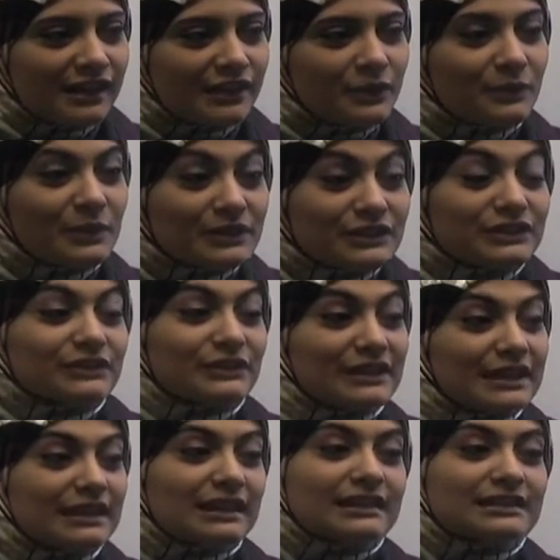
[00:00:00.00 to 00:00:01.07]
The one
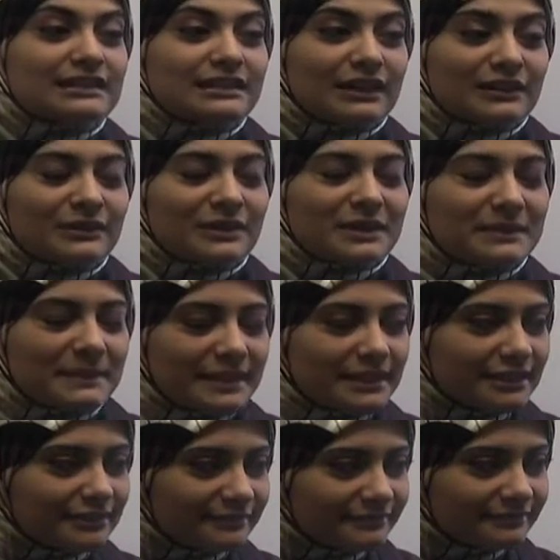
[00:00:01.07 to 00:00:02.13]
story that stuck with
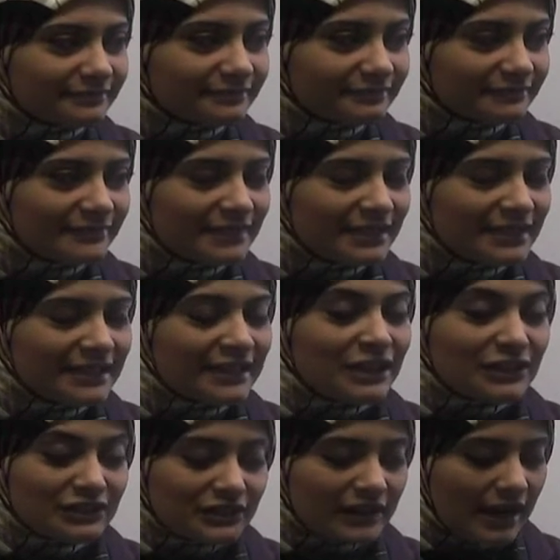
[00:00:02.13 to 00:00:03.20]
me, in
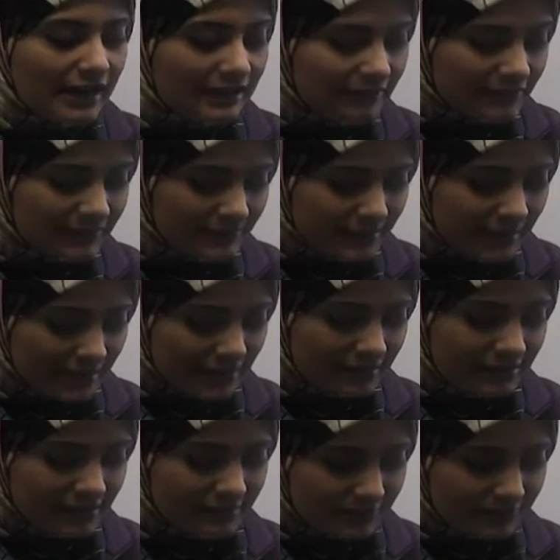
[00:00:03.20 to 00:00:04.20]
undergrad I was working on this